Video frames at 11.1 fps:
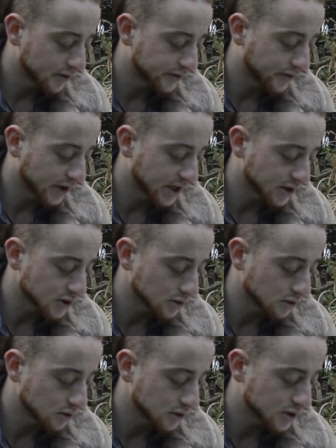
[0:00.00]

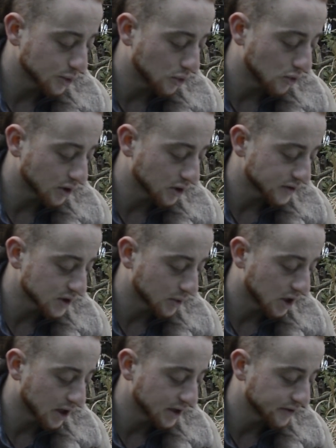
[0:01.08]
financial support of some
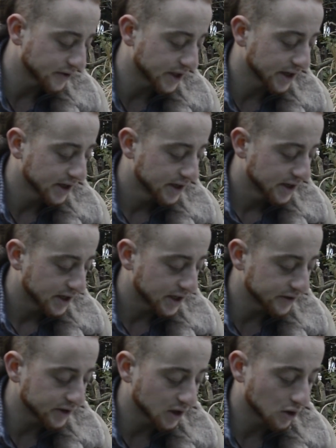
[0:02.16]
kind for their
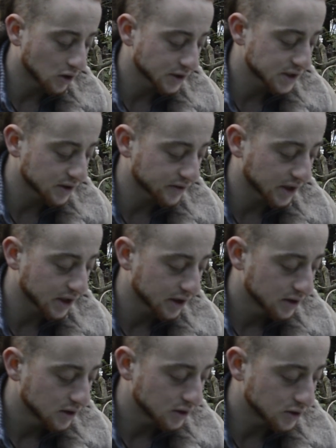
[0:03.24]
living costs if they're
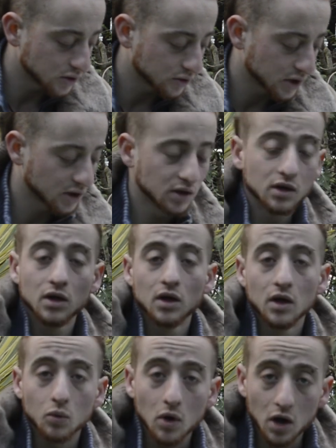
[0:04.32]
doing
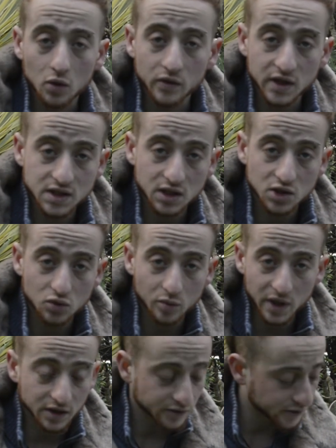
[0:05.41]
work with Extinction
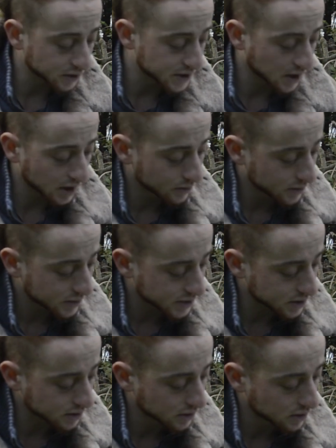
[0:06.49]
Rebellion full-time.
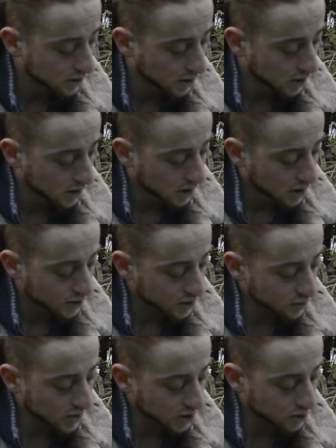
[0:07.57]
So
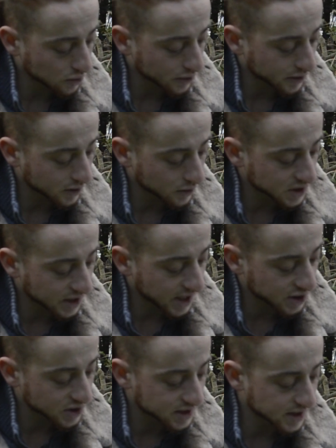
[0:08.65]
just make sure that those
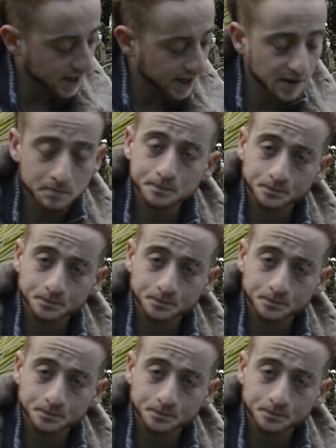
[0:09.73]
connections are there,